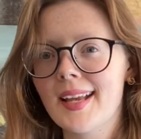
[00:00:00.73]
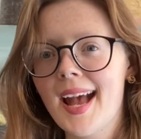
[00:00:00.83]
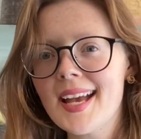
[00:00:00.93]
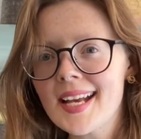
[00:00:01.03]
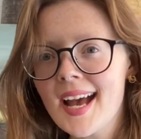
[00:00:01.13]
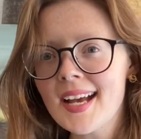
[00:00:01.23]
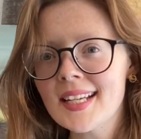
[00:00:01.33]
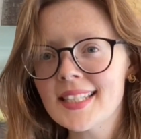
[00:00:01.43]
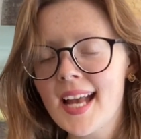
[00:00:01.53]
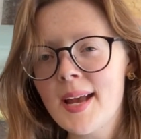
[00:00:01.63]
Hi
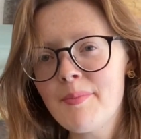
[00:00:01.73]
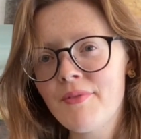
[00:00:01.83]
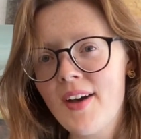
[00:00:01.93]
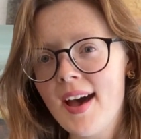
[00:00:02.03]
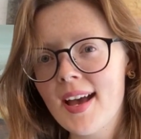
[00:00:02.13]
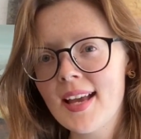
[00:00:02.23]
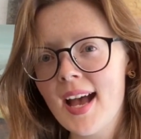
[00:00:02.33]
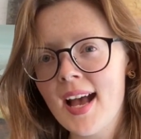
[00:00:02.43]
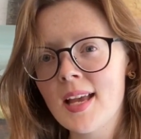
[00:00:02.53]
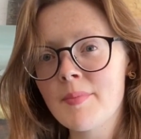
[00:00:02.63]
guys, I'm Vi.
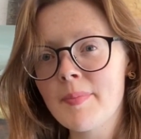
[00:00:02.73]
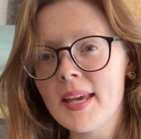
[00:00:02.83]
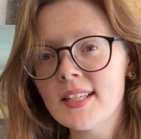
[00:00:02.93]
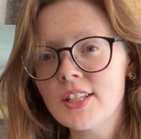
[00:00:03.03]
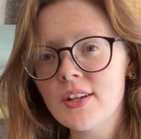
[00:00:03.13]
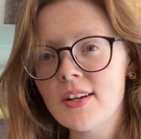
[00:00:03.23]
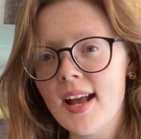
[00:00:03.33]
I am a painter